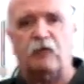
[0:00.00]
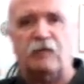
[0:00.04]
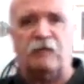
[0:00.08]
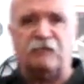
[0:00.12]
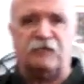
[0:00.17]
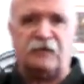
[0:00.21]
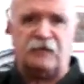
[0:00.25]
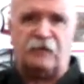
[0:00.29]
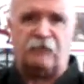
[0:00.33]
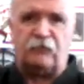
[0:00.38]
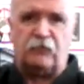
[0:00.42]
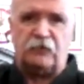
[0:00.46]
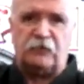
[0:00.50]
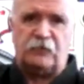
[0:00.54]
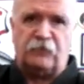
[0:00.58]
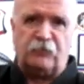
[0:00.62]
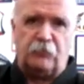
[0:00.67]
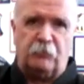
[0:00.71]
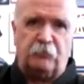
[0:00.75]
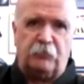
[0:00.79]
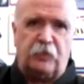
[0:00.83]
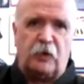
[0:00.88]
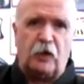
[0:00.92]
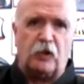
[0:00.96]
we have several
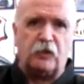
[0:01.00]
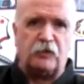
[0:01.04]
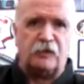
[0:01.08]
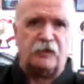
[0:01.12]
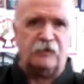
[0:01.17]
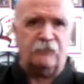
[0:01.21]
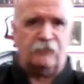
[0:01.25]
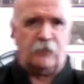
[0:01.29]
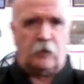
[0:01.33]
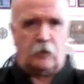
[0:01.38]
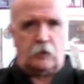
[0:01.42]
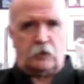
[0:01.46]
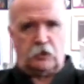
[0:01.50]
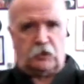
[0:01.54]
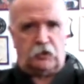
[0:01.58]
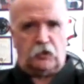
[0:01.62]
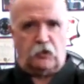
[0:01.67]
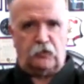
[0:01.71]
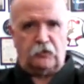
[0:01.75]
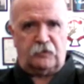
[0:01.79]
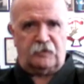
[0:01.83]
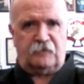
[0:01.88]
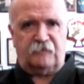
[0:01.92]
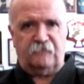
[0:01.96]
different parts of our
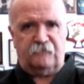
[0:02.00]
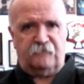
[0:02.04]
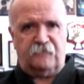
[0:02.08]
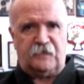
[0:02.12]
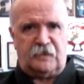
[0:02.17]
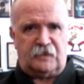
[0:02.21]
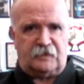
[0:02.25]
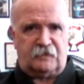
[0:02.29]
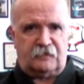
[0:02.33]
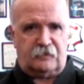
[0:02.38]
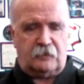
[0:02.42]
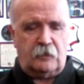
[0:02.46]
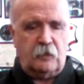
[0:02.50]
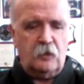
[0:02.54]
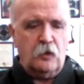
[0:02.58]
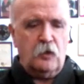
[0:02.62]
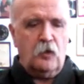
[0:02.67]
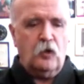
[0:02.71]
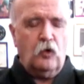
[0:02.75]
closed fist.